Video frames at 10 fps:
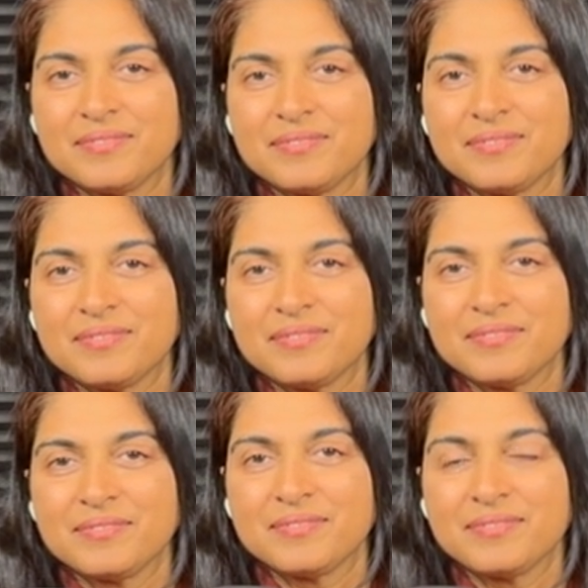
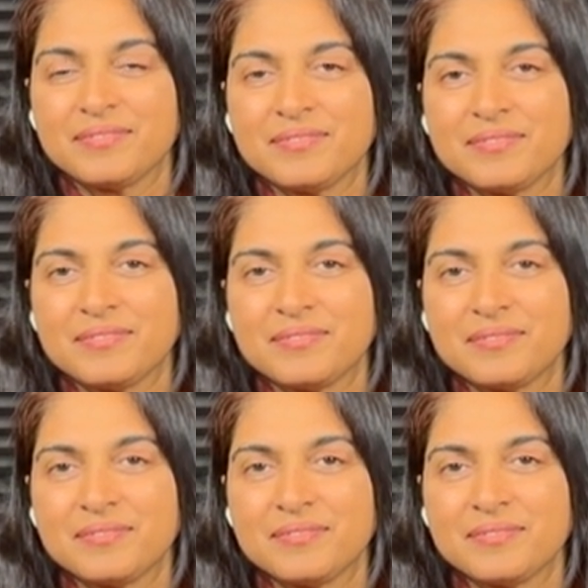
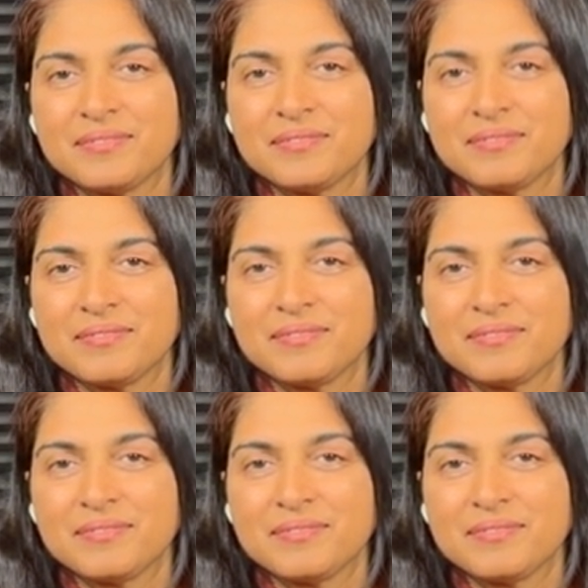No words are spoken by the person on screen.